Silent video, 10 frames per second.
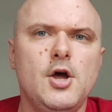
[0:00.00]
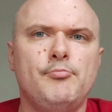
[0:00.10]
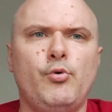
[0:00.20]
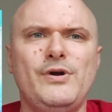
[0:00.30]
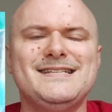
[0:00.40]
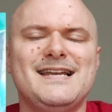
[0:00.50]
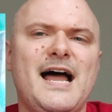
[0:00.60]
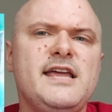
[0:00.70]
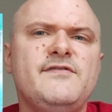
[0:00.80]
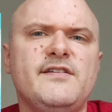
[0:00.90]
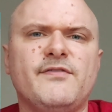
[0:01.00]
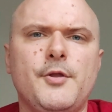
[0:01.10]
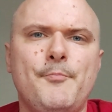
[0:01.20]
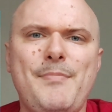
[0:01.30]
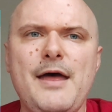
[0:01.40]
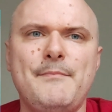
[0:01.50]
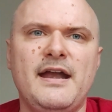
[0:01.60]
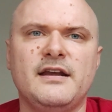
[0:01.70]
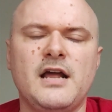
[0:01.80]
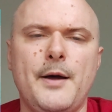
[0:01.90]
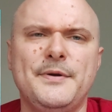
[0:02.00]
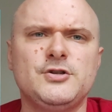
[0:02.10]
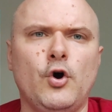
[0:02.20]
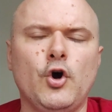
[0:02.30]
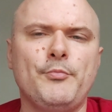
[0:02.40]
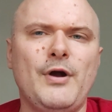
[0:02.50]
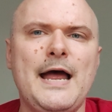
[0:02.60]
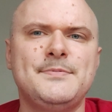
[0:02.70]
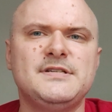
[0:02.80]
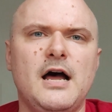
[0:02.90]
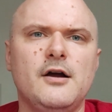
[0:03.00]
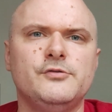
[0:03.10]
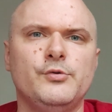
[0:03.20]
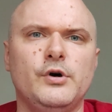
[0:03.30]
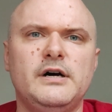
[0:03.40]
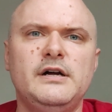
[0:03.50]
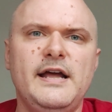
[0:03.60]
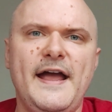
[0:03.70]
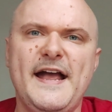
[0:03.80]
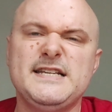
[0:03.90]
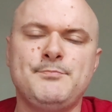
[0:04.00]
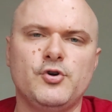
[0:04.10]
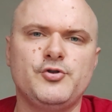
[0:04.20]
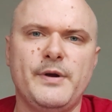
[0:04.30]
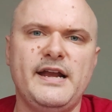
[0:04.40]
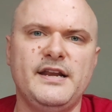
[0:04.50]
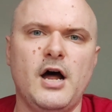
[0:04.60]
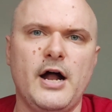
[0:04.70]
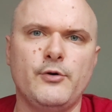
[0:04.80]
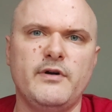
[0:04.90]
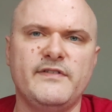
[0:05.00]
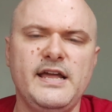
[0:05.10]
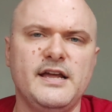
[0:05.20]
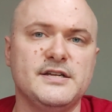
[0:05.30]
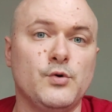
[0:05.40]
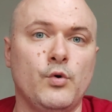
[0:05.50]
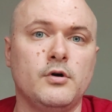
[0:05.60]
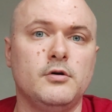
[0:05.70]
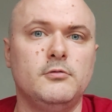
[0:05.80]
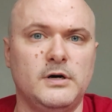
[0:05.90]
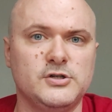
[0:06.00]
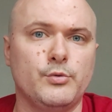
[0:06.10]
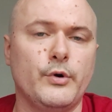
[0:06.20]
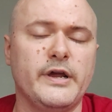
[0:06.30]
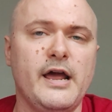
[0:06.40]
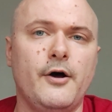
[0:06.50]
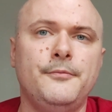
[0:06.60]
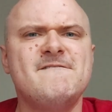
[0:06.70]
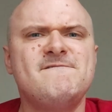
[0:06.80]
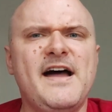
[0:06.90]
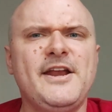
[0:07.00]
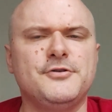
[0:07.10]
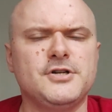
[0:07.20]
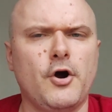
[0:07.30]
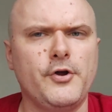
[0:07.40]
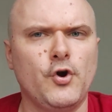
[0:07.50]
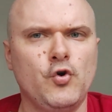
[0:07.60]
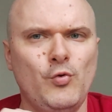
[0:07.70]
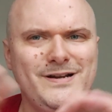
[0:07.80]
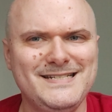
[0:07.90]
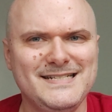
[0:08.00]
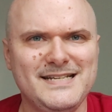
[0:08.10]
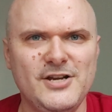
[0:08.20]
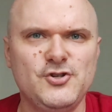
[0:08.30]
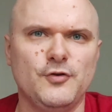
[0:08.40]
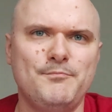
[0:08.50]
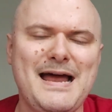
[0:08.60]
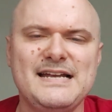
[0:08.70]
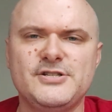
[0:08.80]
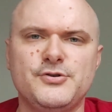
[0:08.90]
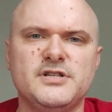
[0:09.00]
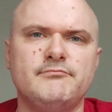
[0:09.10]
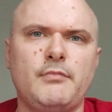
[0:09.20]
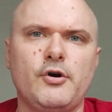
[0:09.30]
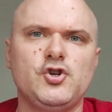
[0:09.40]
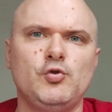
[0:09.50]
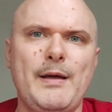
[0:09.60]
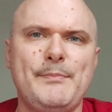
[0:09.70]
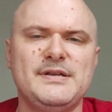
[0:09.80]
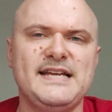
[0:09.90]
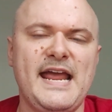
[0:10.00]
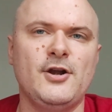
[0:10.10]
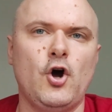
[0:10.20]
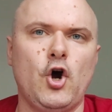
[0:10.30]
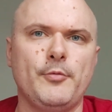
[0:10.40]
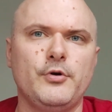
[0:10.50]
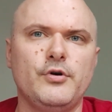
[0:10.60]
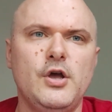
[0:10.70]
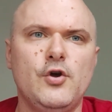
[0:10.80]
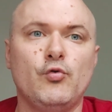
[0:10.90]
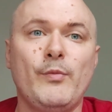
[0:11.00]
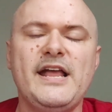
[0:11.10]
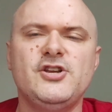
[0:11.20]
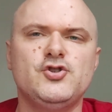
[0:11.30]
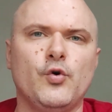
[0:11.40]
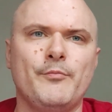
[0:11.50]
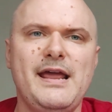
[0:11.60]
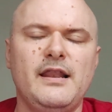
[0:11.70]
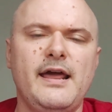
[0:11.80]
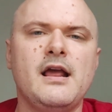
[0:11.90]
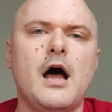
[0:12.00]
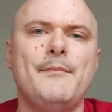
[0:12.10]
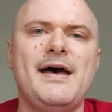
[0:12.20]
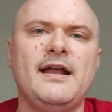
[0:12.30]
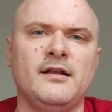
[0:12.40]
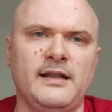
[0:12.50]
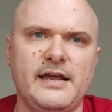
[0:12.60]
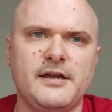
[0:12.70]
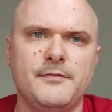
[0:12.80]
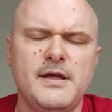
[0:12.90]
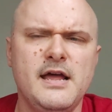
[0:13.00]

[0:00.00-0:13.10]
Poison Ivy from the Batman comics, or perhaps Agador as portrayed in Honor of Kings or Wang Zhi Rongyao. Fighters are your quintessential masters of martial weapons and armor, ranged or melee combat alike.